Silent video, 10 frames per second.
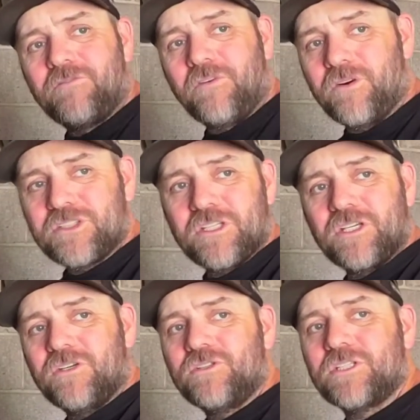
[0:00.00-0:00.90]
first
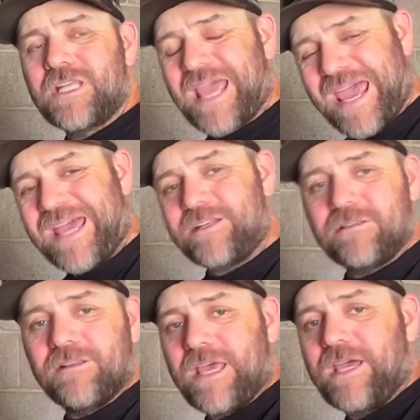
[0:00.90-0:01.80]
thing you should add
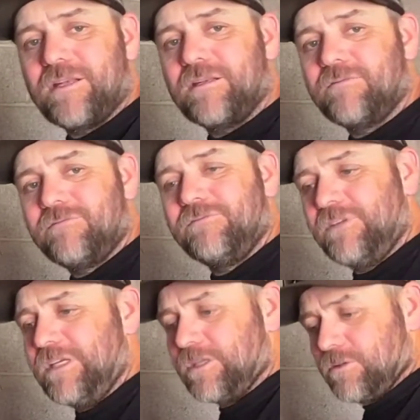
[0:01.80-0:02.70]
to that
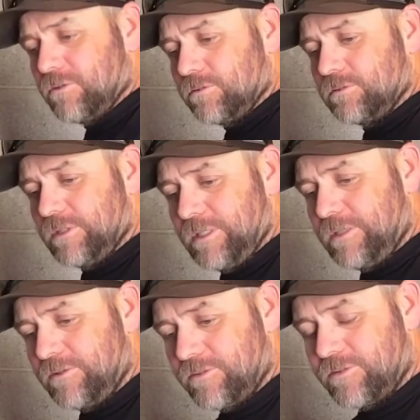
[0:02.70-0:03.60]
vehicle
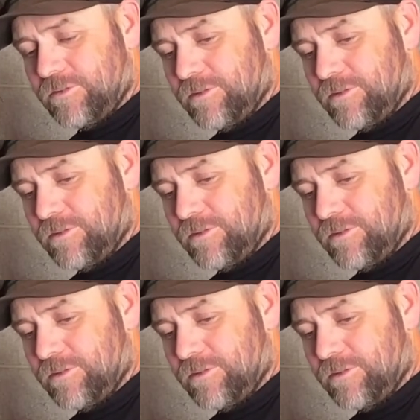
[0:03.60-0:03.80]
is